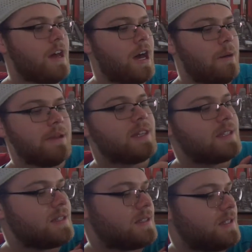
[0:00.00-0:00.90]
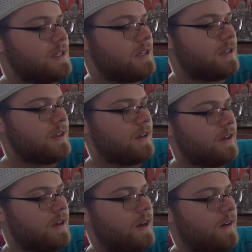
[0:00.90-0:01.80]
but this is the
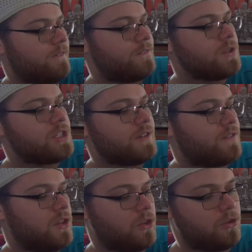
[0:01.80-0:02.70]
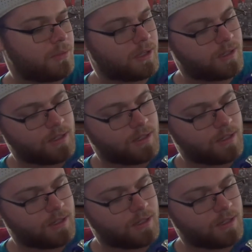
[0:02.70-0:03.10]
Fujifilm